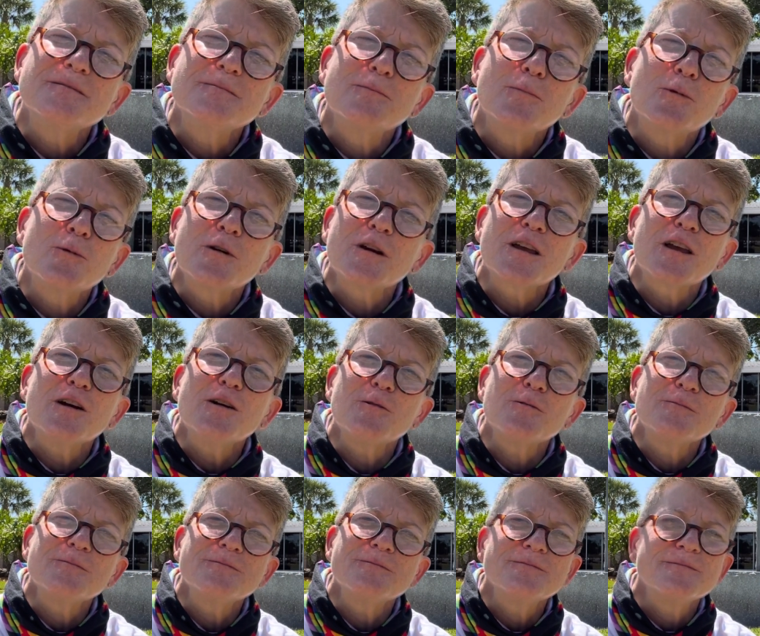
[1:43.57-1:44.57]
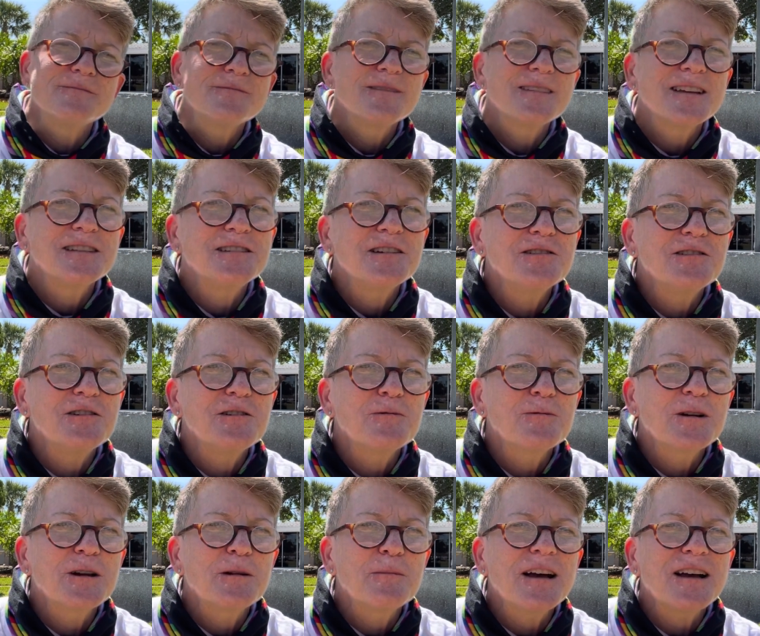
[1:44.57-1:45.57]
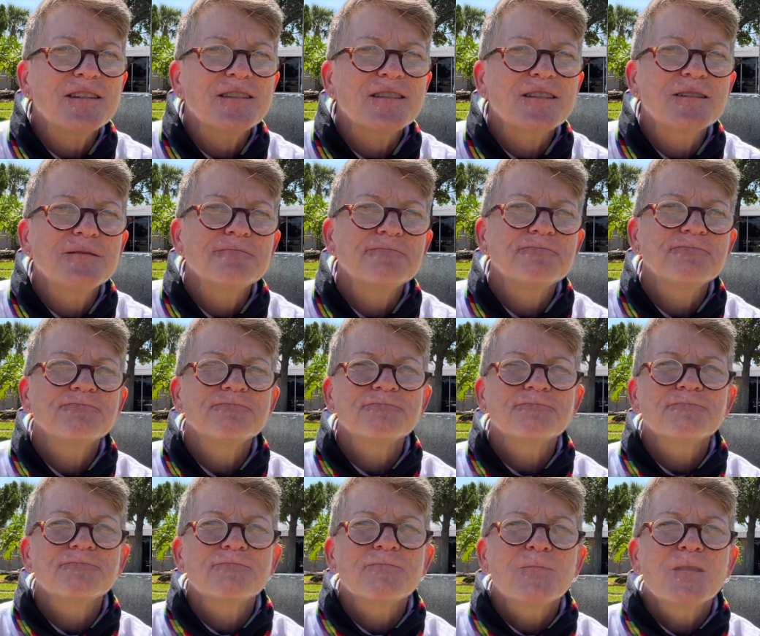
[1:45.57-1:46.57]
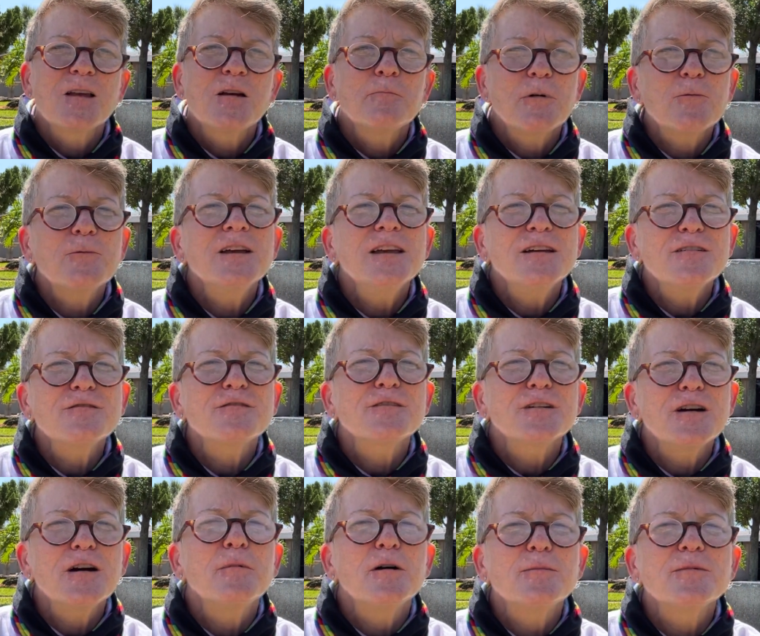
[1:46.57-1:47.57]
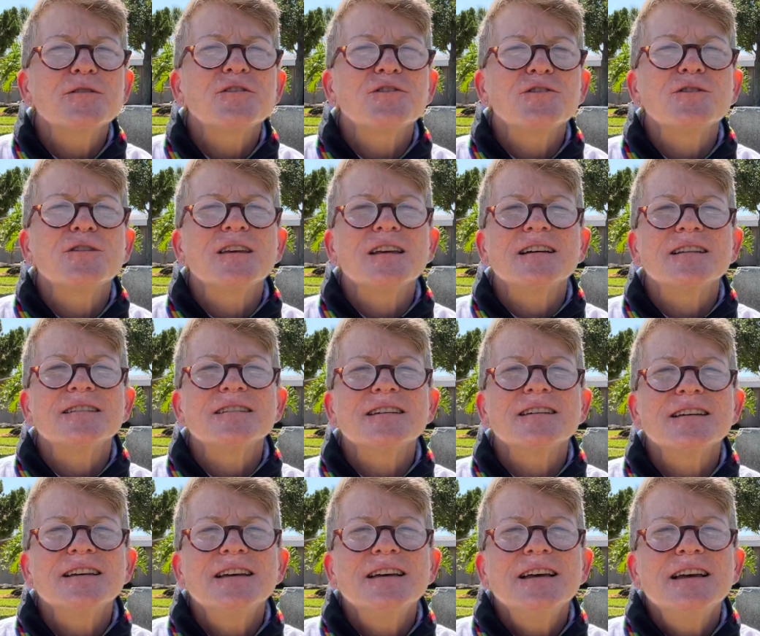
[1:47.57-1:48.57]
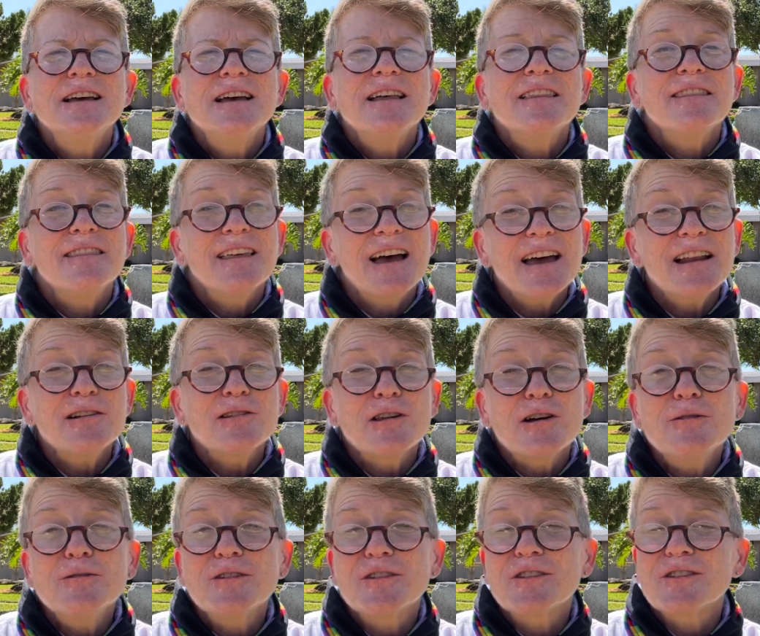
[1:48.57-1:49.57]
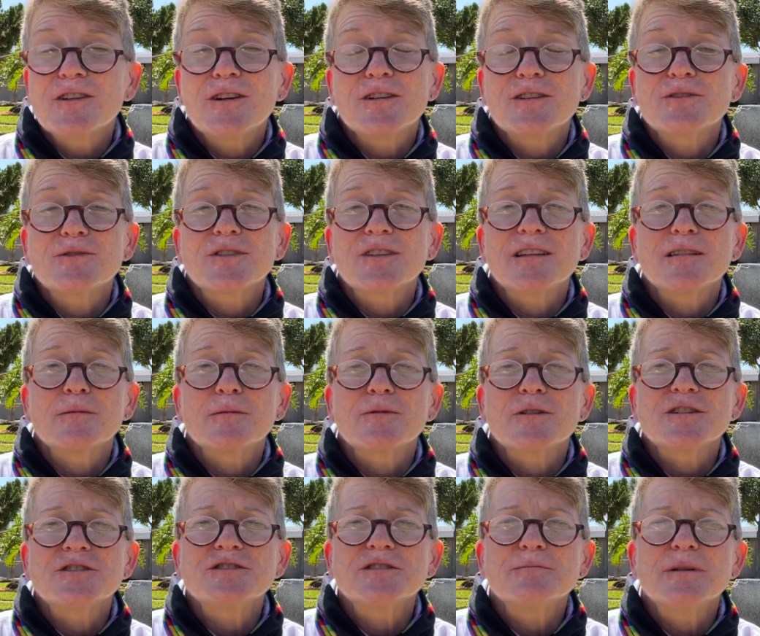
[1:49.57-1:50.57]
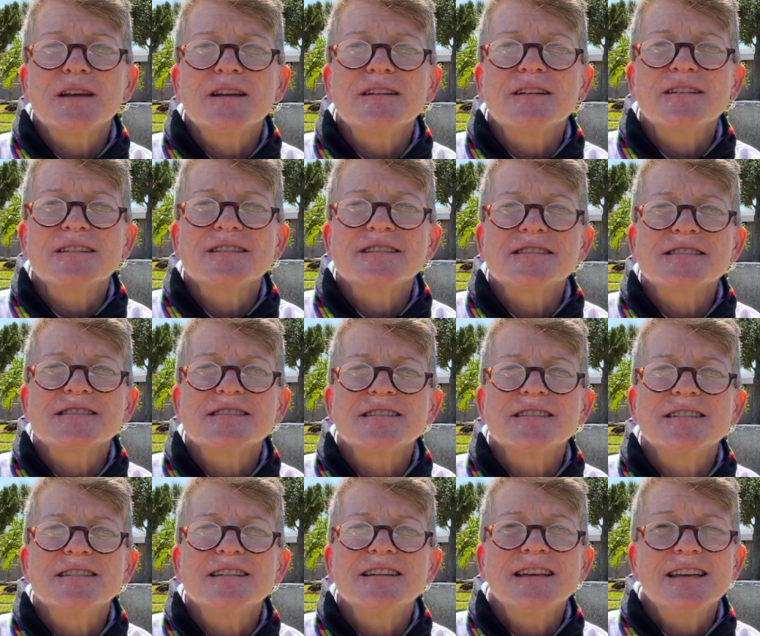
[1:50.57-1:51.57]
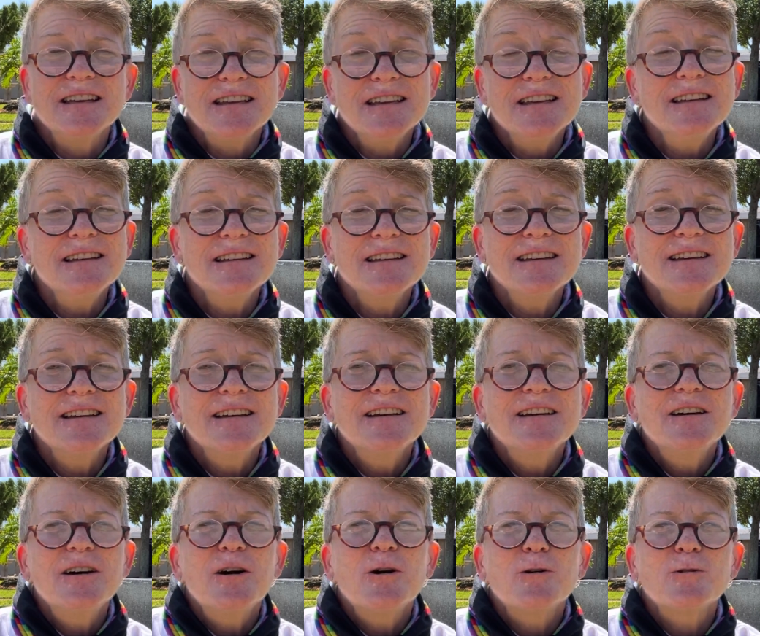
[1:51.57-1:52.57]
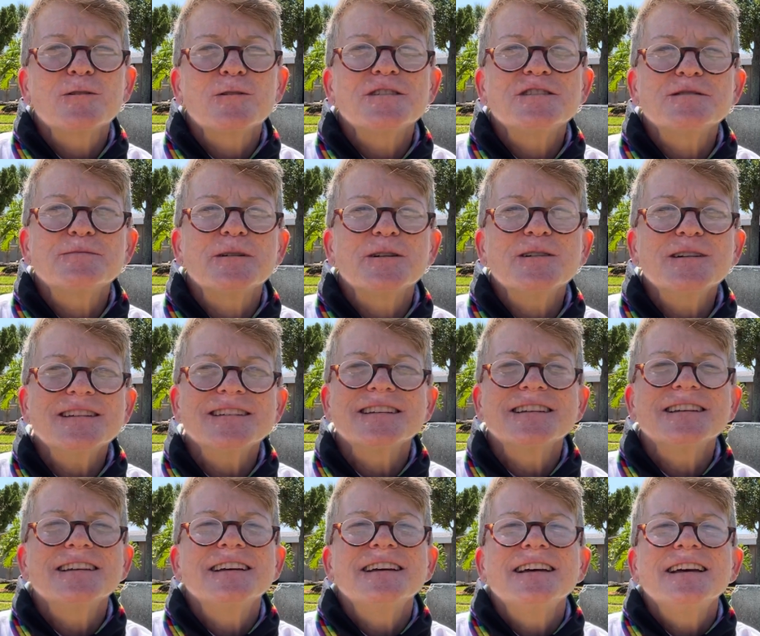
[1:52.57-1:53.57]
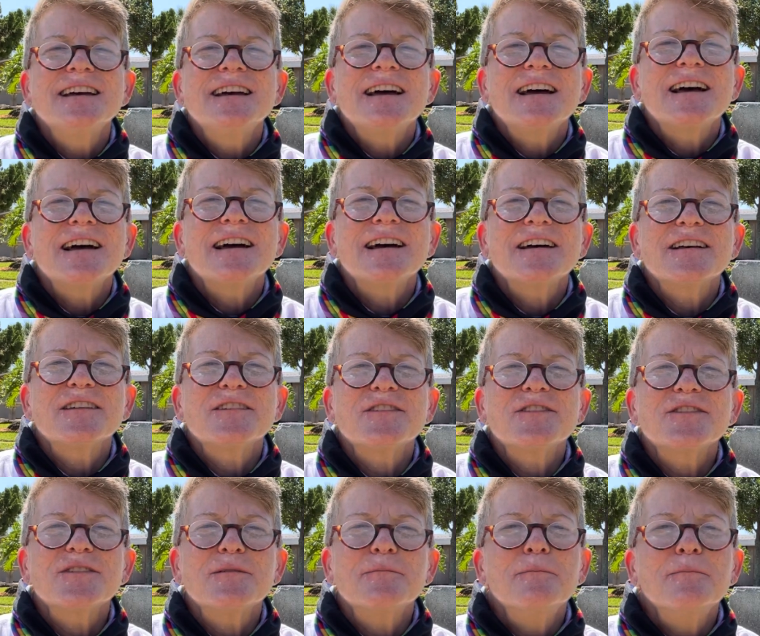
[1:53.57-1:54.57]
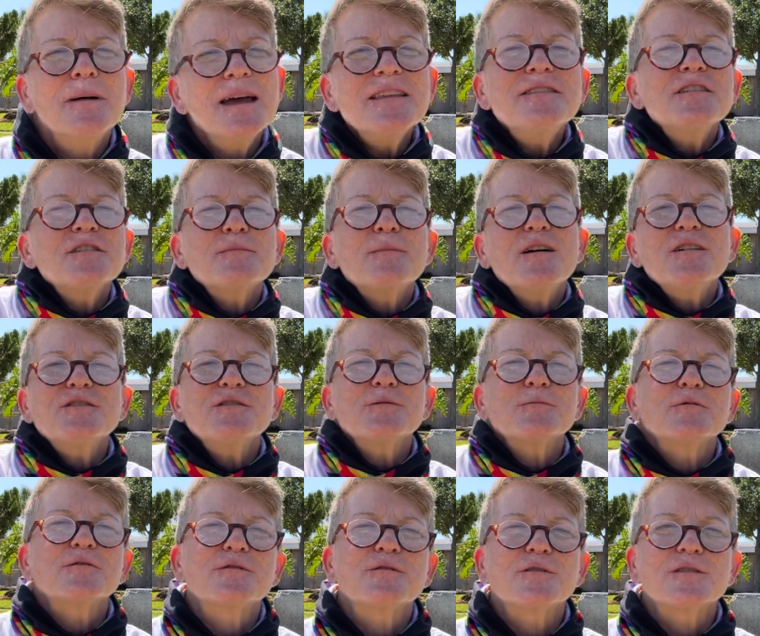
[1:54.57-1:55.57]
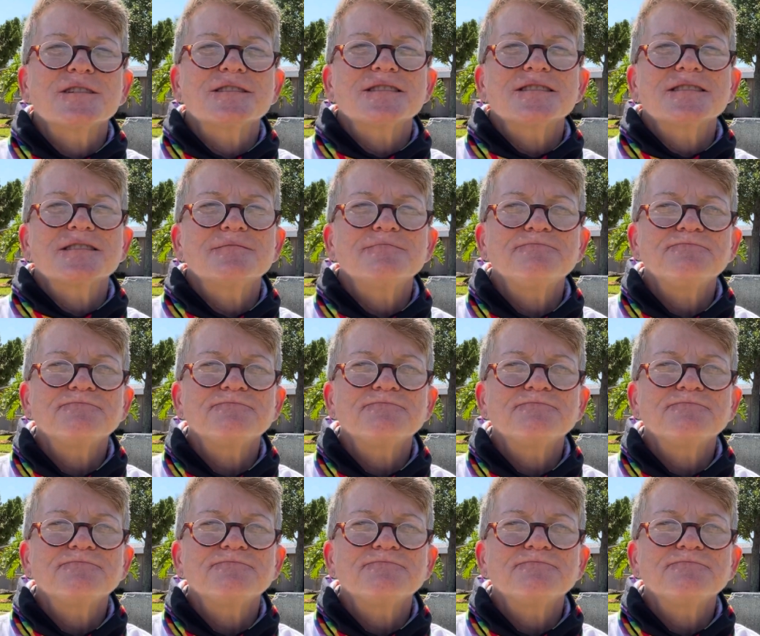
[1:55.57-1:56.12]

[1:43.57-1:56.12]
more to go. Continue to wear your mask. But we have come almost to the end. That alone is cause for celebration because he Holy Spirit, has made this possible for us.